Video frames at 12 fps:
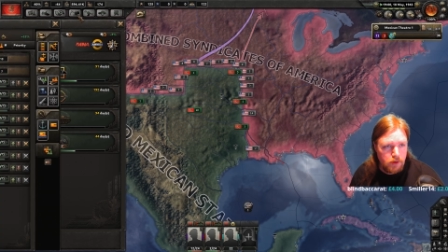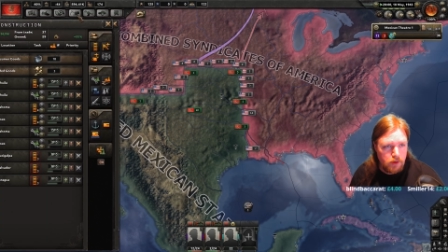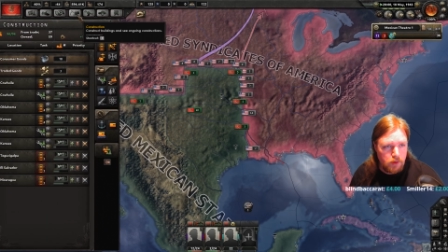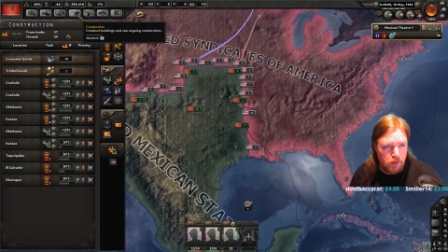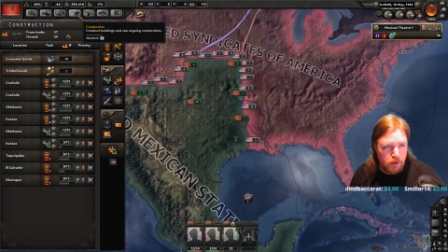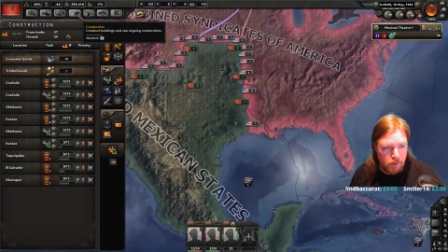
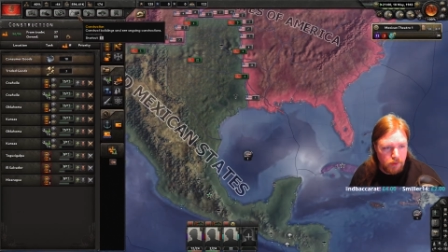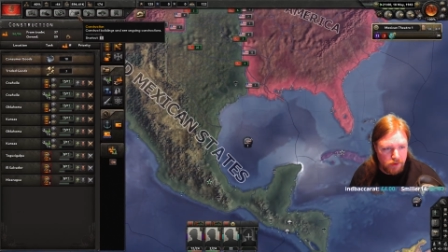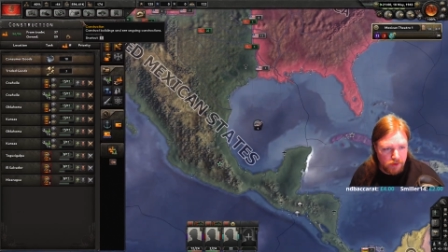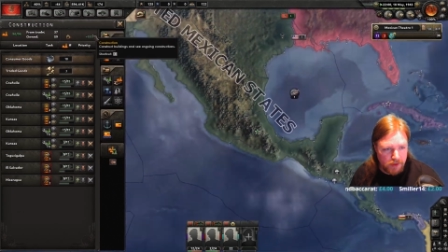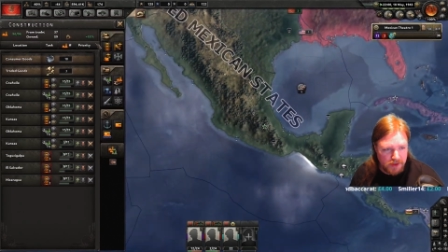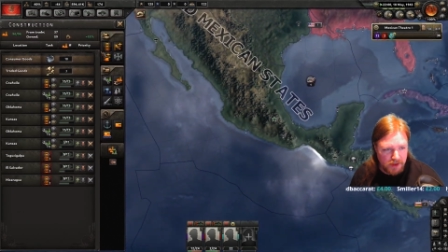Why are we
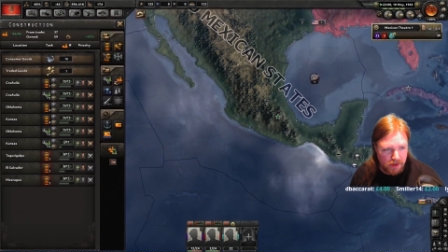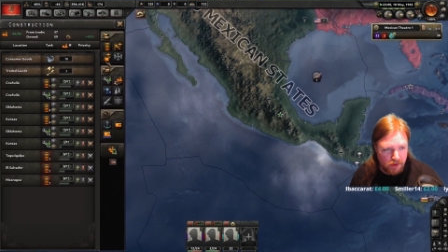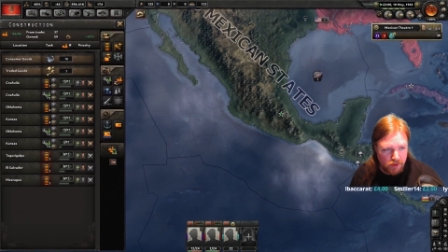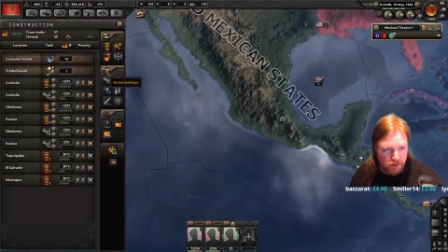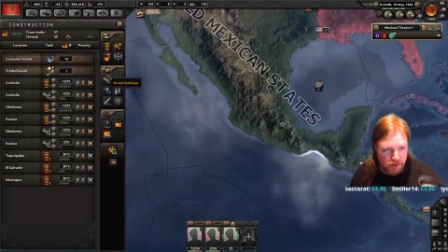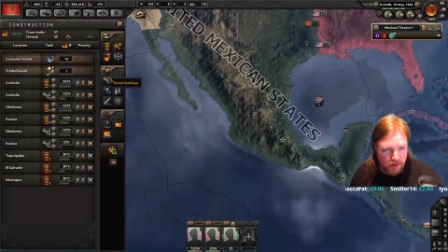not getting
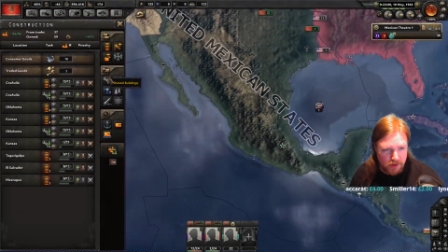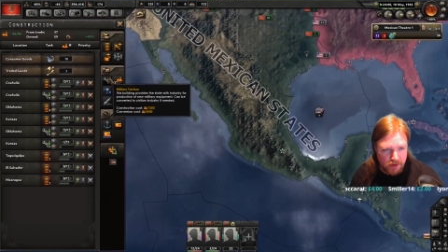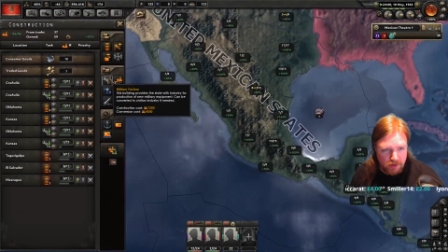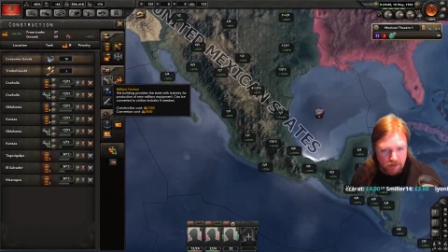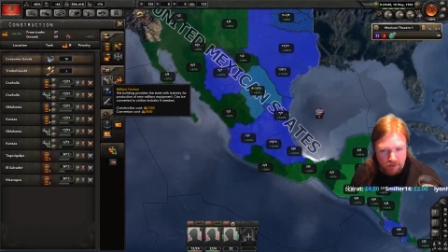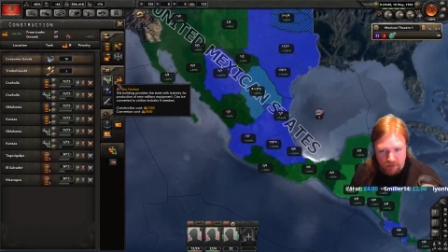those yet?
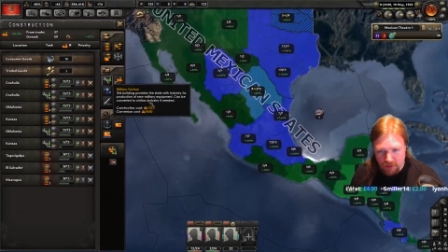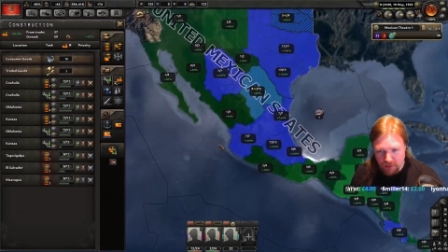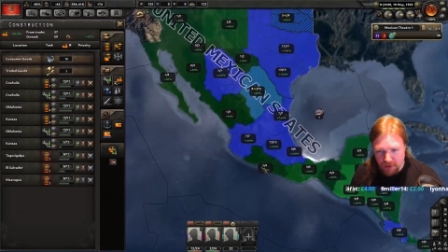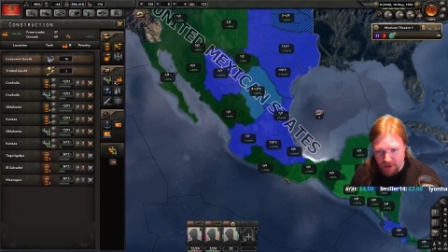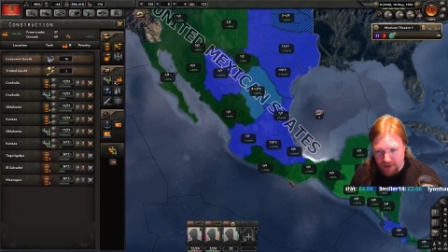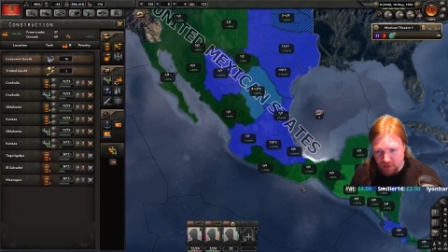Are
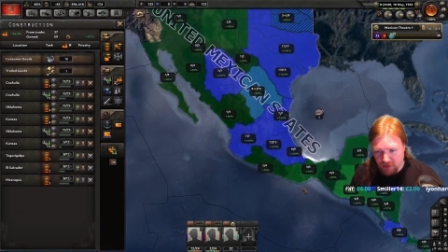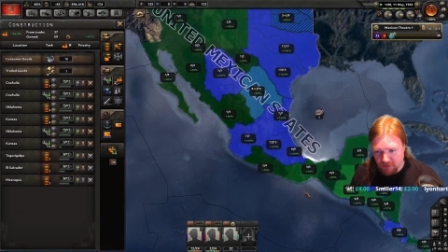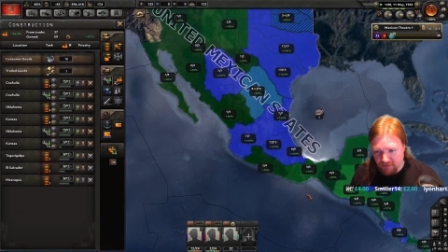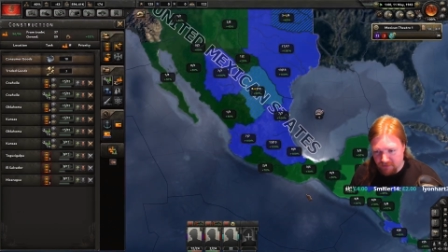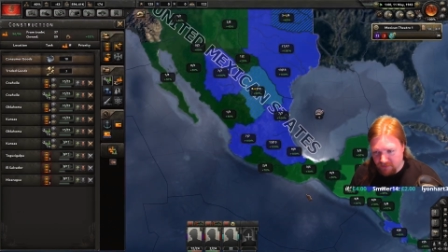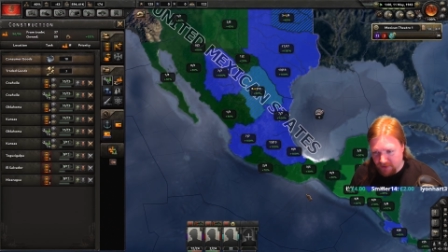we out
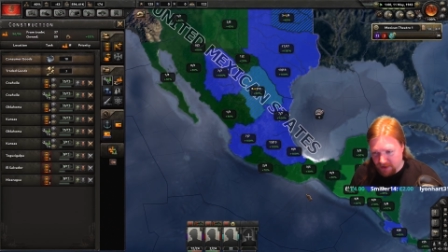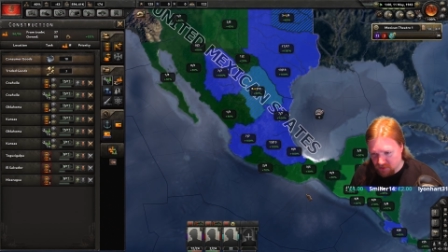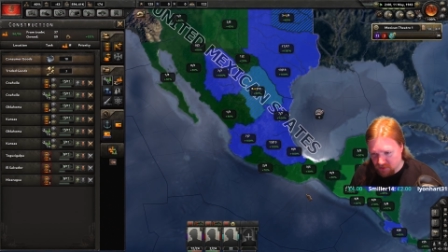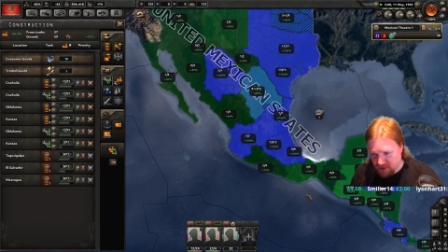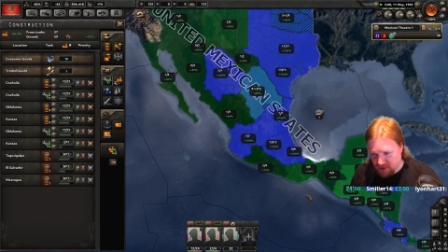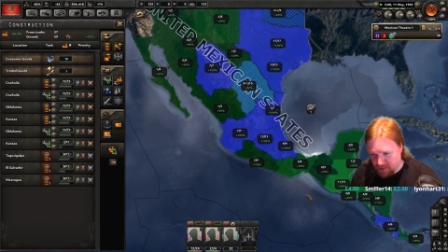of
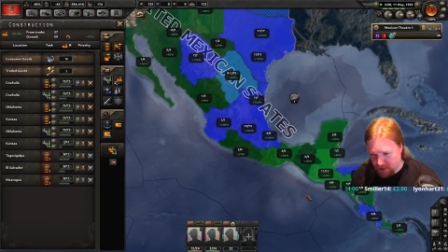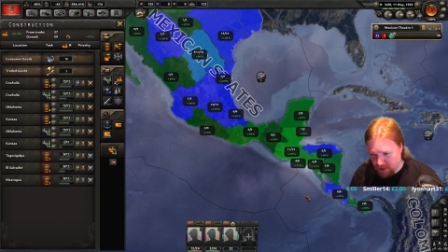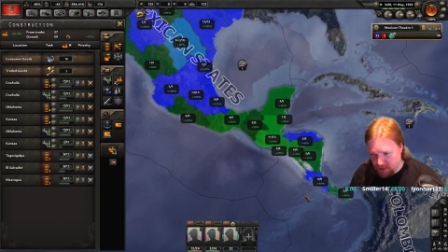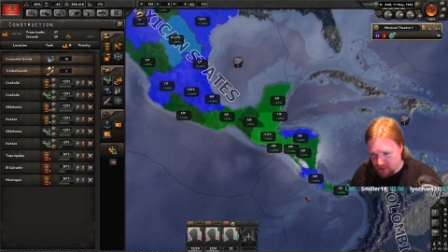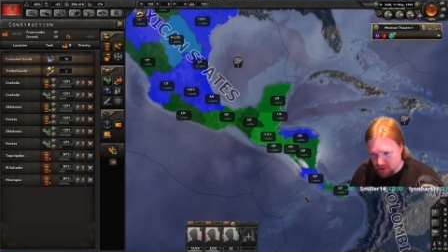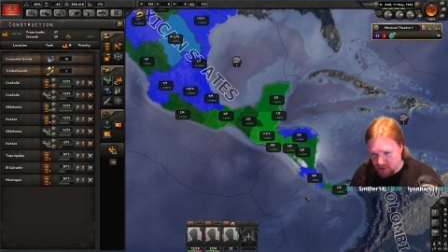factory
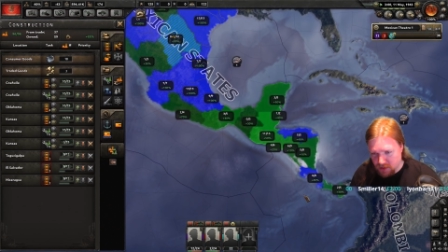space?